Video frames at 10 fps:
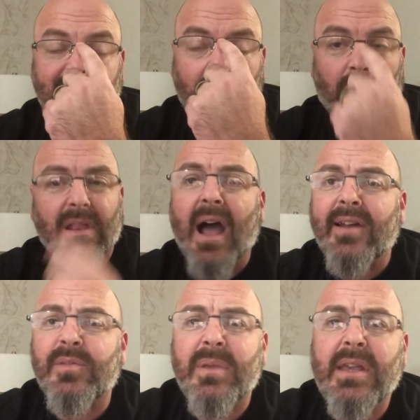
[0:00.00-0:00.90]
So a
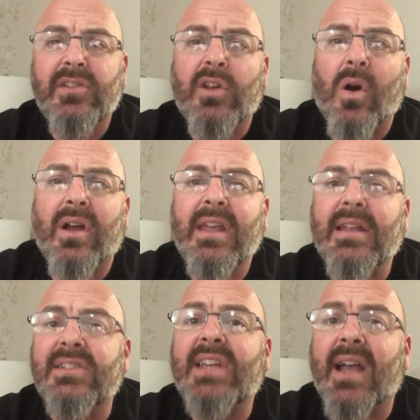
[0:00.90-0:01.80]
lot is being taught
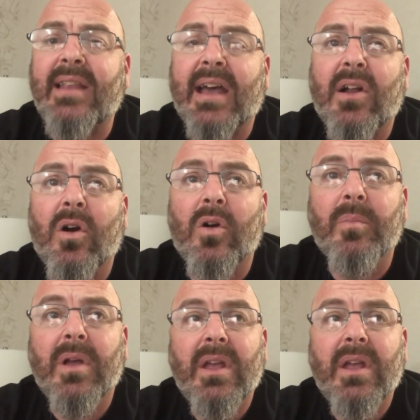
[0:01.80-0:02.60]
inside that home.